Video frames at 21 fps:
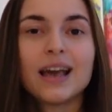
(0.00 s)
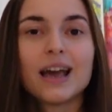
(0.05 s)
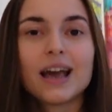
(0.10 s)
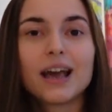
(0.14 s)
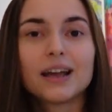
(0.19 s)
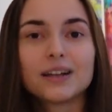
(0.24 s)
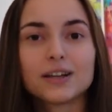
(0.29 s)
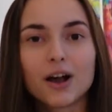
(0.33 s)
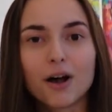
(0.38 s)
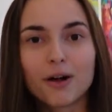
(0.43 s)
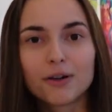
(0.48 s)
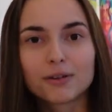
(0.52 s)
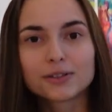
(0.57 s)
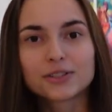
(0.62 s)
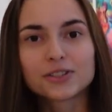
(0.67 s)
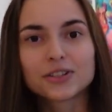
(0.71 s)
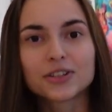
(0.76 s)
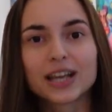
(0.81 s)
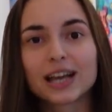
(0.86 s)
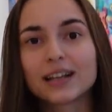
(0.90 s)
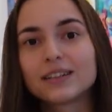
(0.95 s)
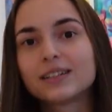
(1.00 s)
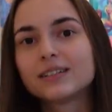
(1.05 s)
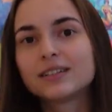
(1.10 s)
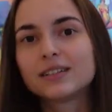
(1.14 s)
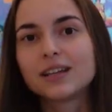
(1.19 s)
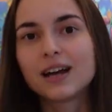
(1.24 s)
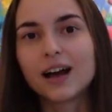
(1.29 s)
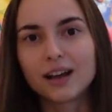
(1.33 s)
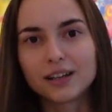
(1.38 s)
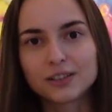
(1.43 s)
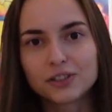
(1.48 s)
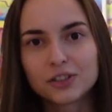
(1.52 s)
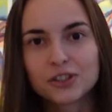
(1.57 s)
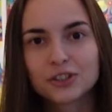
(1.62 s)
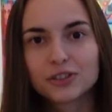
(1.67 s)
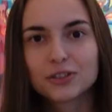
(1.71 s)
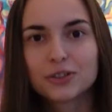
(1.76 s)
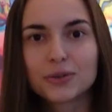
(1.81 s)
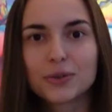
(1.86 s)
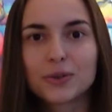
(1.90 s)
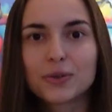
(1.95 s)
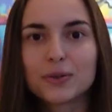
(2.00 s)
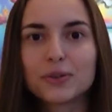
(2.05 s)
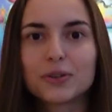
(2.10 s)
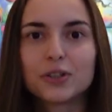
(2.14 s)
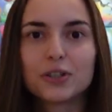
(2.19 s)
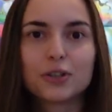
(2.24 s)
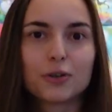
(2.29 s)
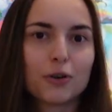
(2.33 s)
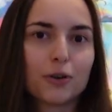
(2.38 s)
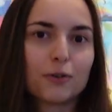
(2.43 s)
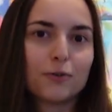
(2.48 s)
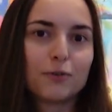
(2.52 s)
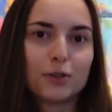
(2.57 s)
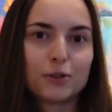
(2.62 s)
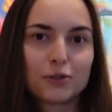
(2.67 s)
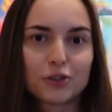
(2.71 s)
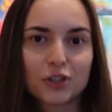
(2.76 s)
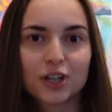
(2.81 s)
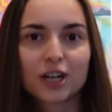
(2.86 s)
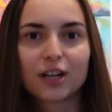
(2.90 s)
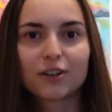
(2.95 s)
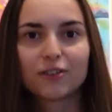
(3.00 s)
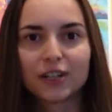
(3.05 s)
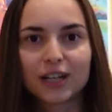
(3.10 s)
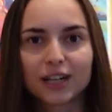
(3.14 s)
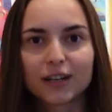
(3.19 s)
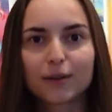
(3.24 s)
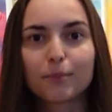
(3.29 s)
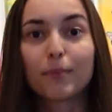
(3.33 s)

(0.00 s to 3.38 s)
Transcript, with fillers: and also get in touch to your future career